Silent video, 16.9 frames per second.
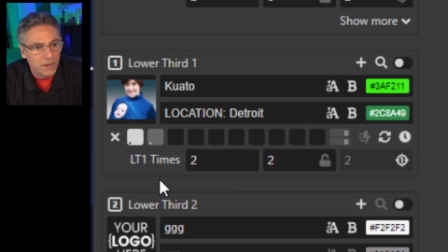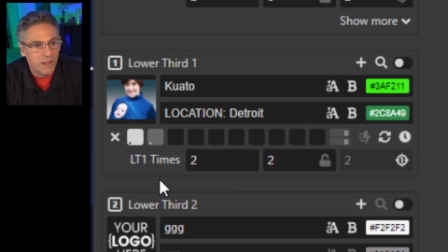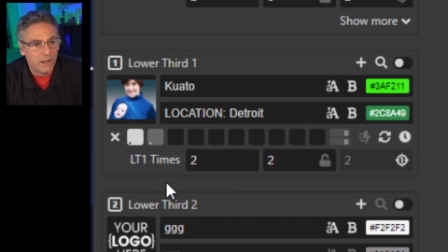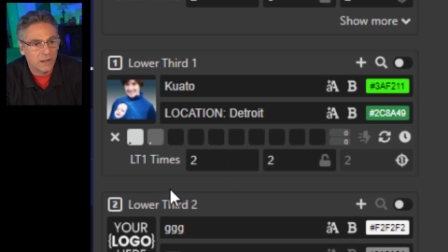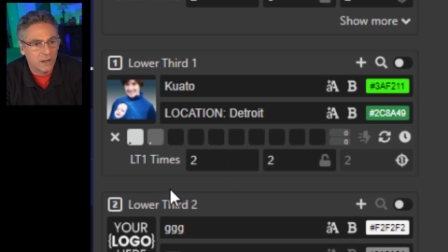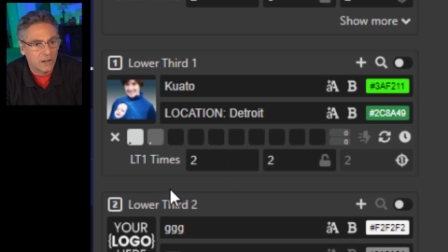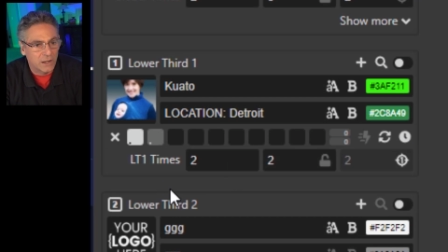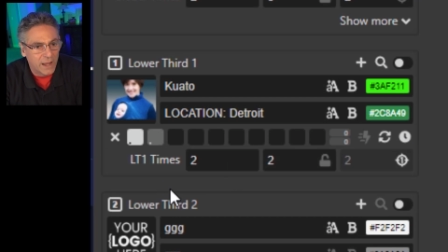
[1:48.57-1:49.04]

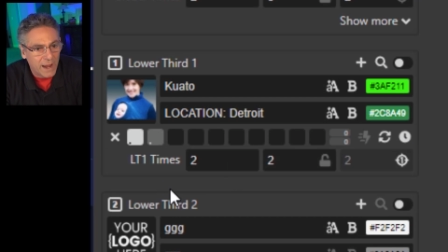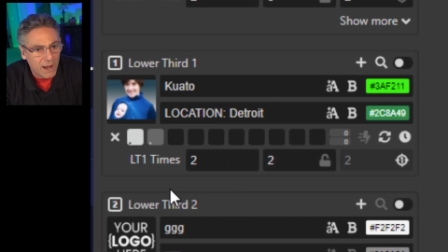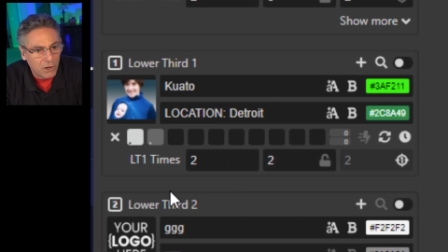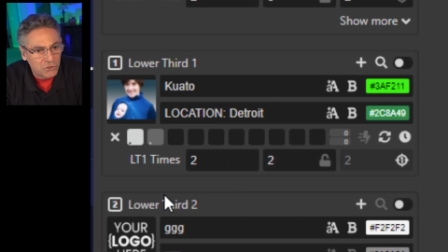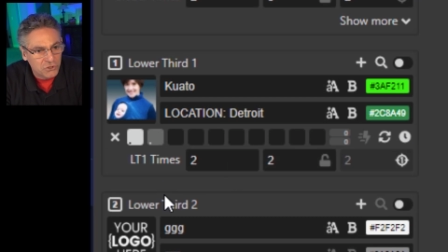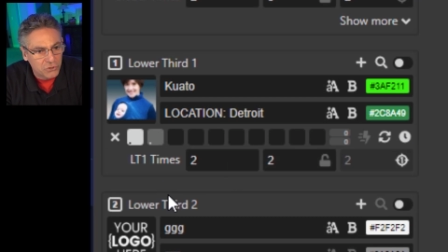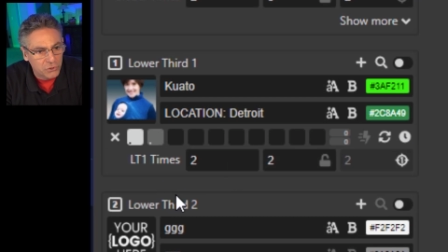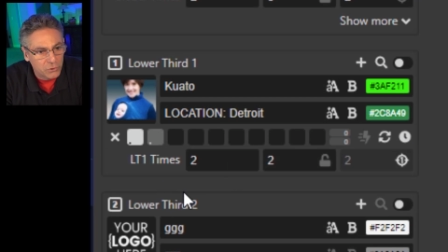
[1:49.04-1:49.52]
and it
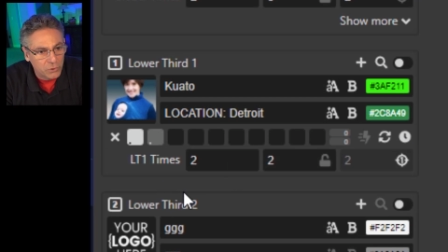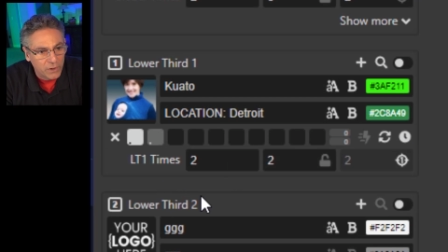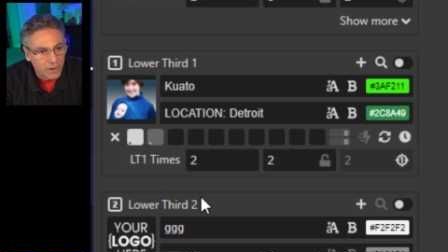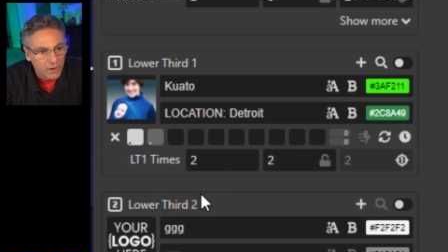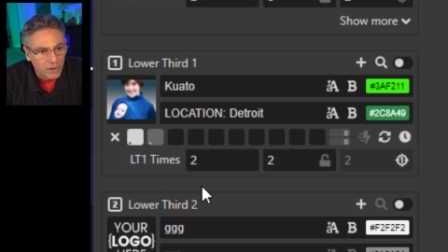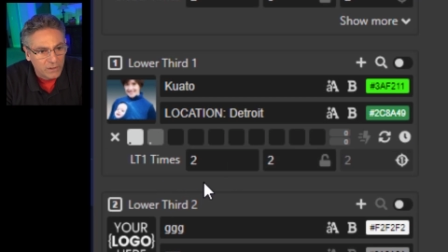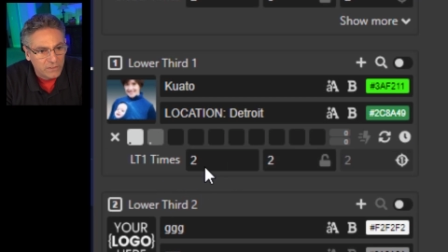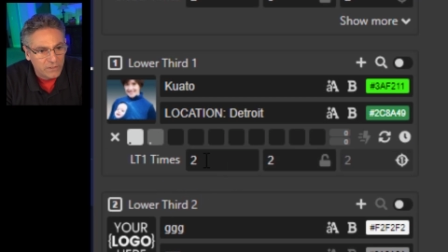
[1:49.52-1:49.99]
allows you
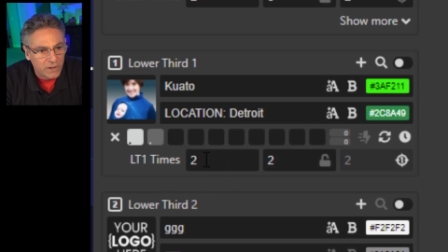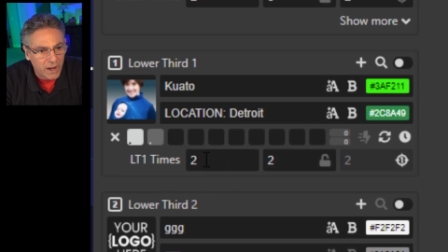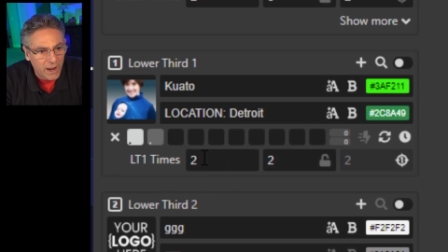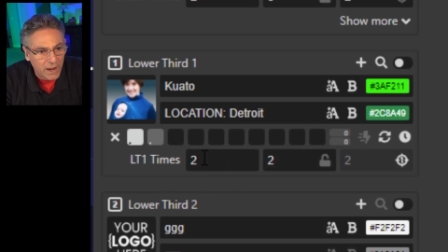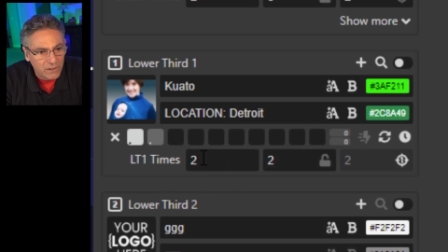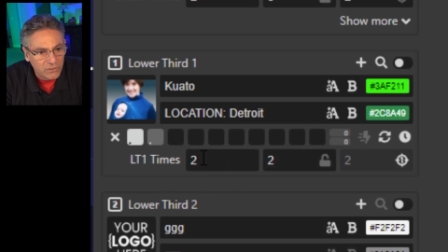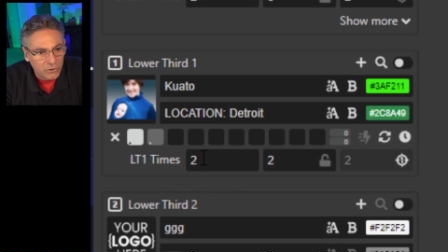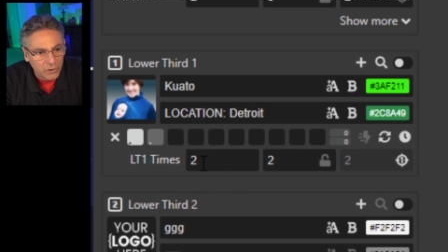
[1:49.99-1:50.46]
to
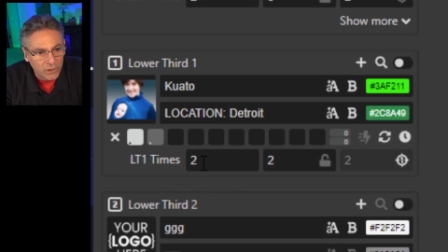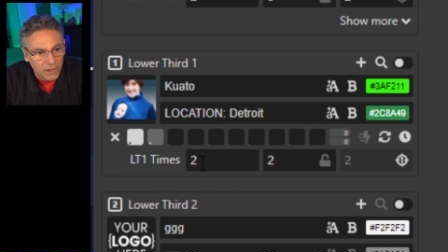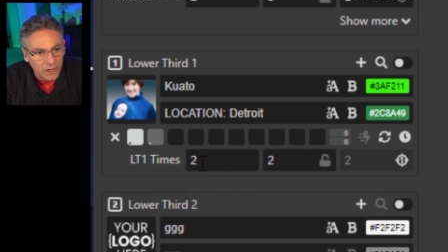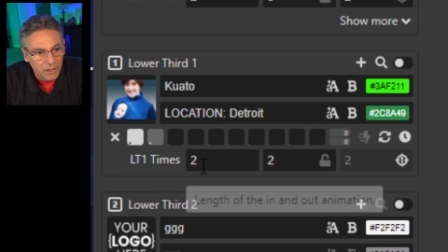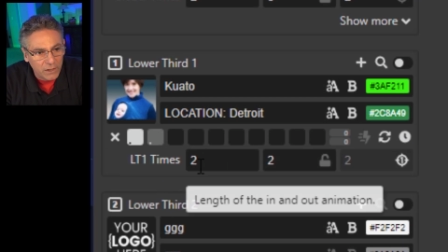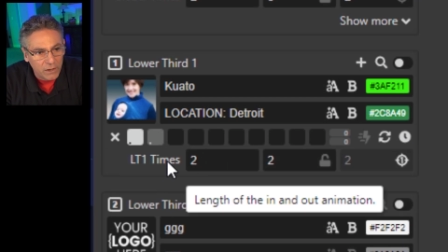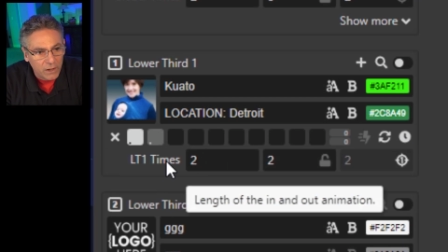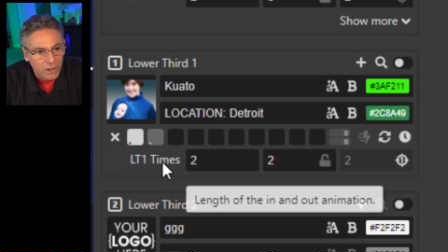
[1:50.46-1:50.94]
enter
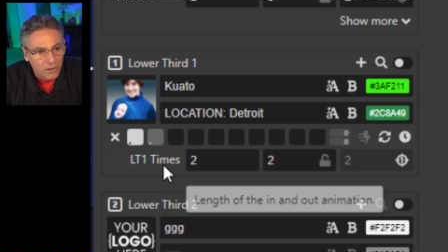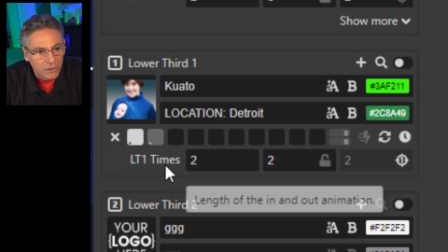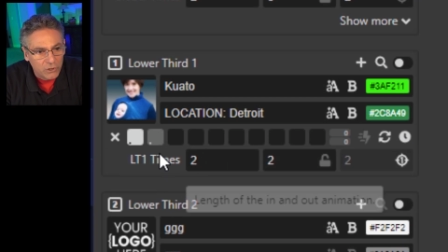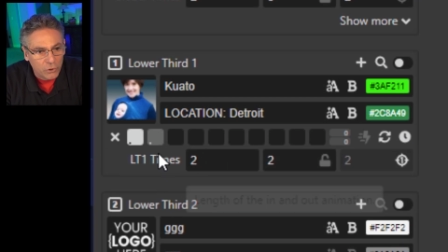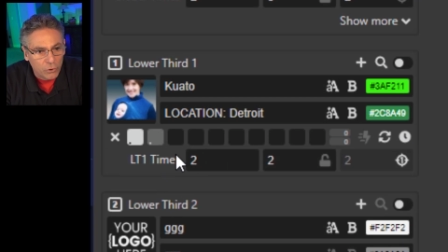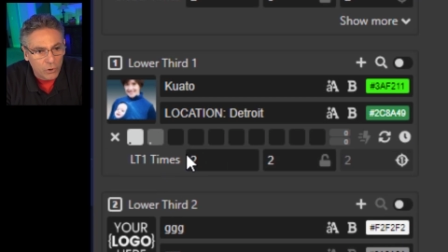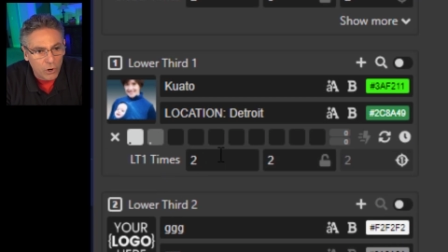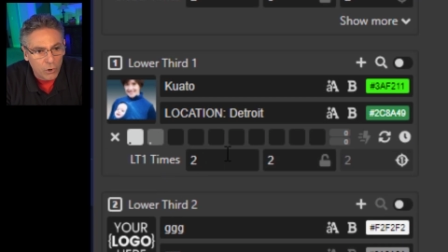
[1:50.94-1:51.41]
in
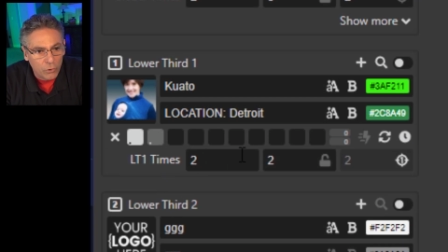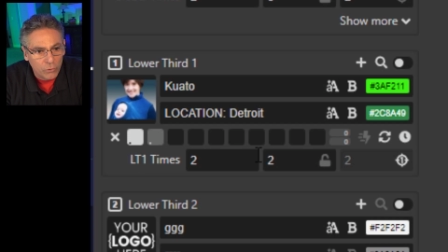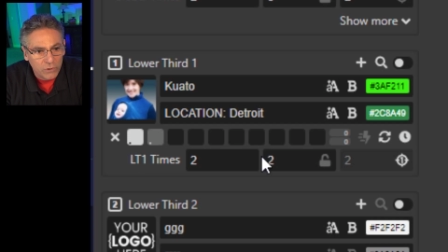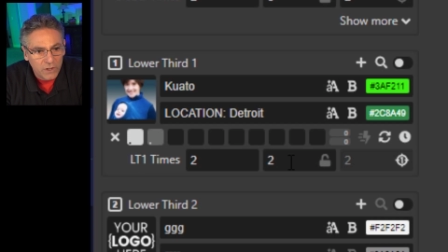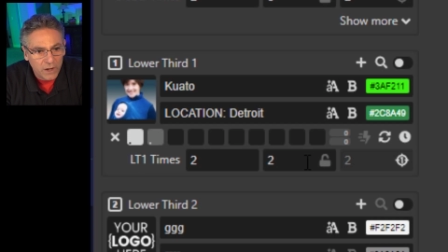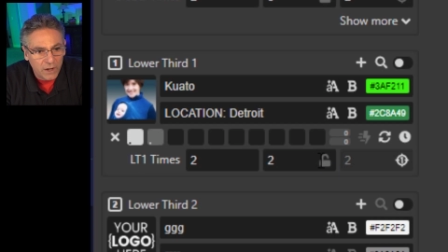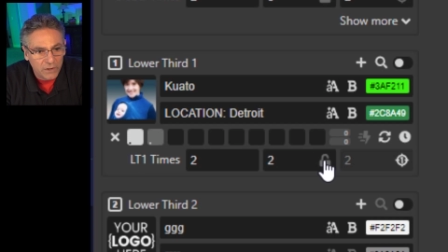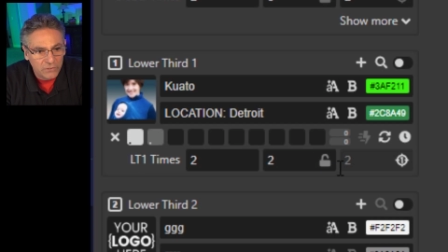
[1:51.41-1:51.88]
your own
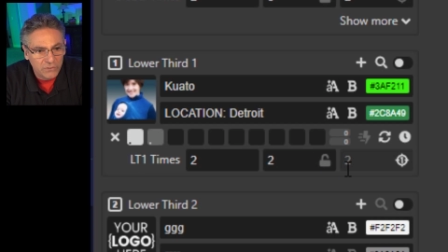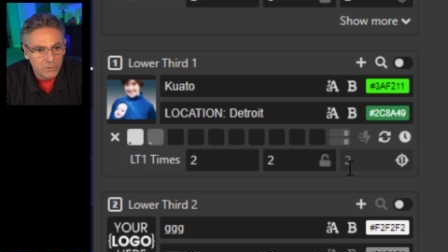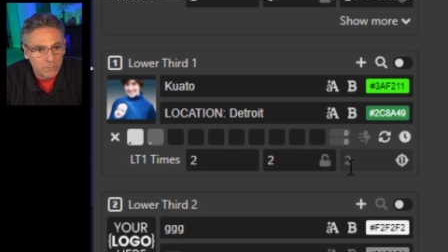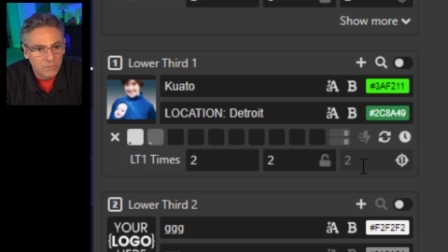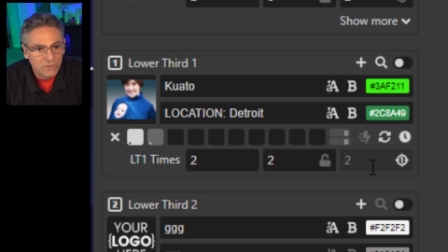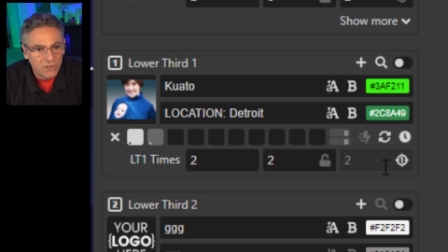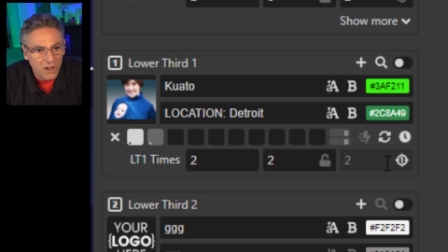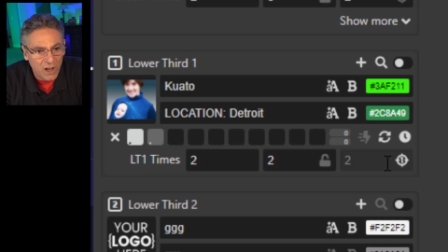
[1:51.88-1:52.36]

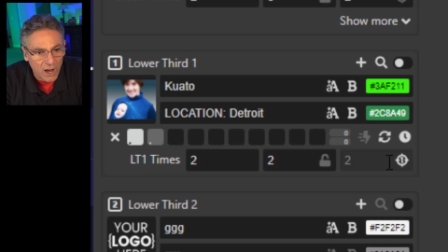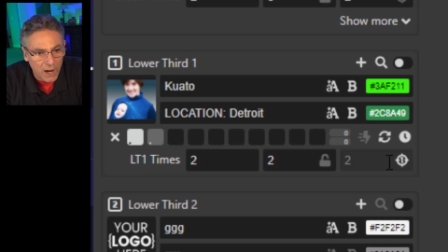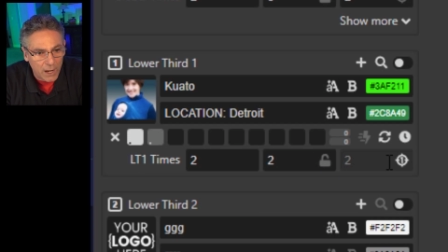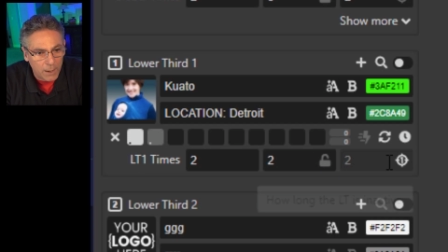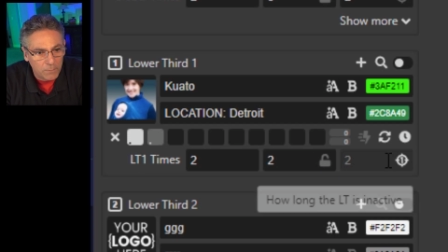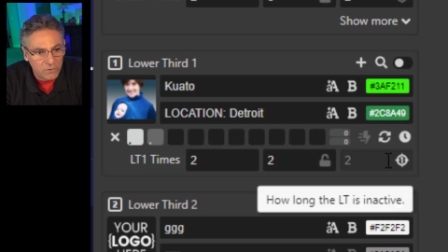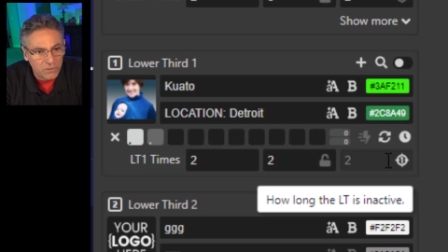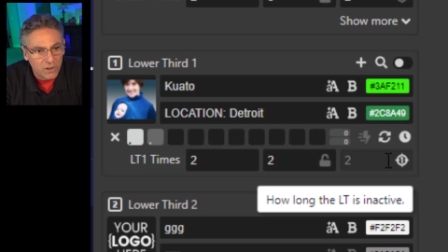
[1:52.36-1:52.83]
custom
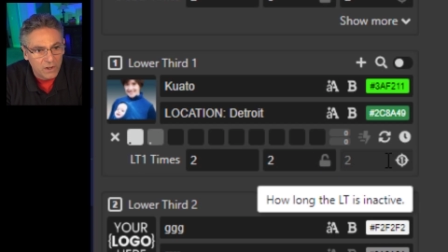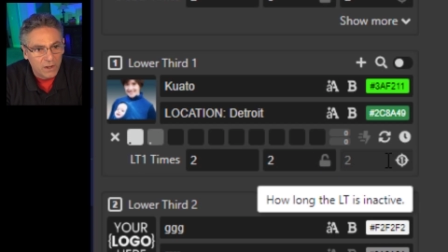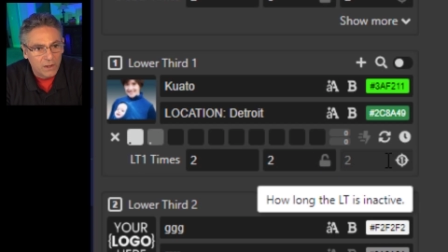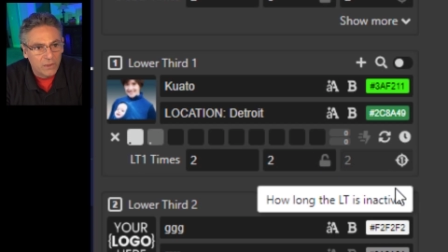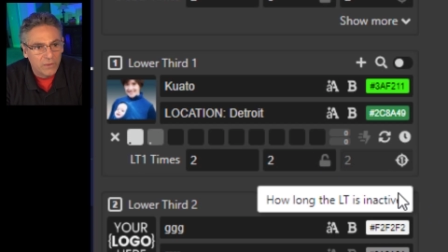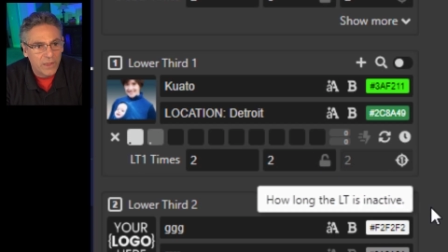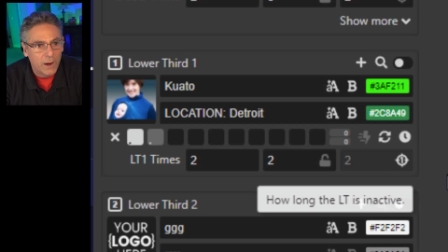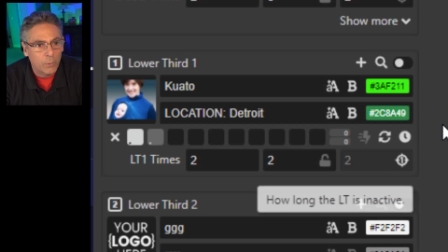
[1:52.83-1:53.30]
times
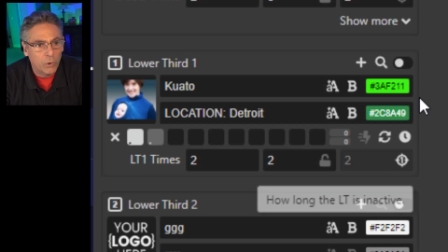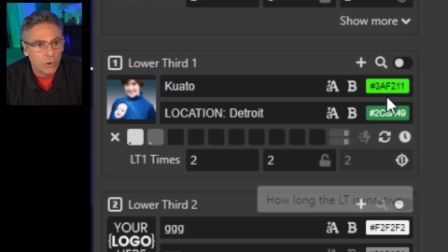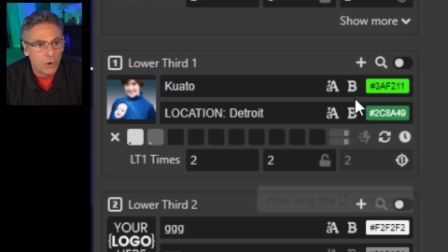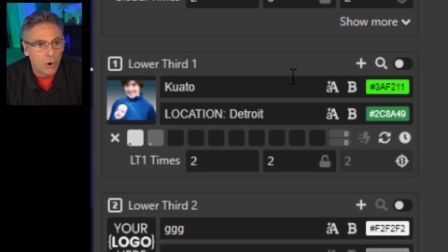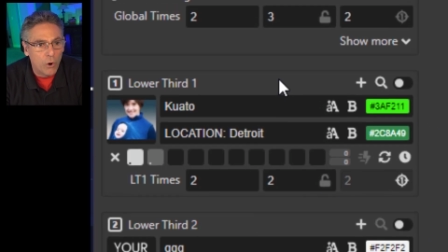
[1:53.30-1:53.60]
that will